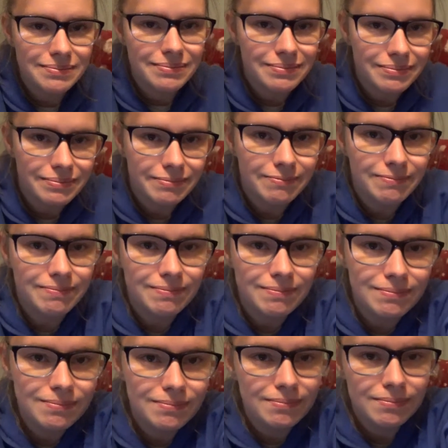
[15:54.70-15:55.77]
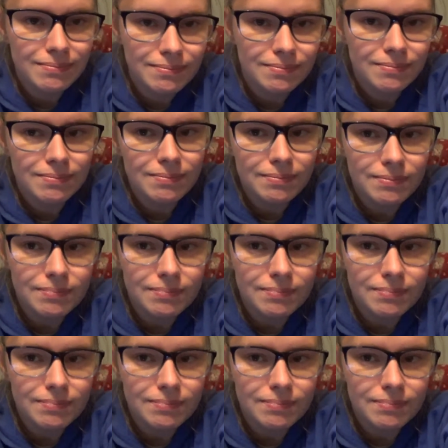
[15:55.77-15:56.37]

(no one is talking)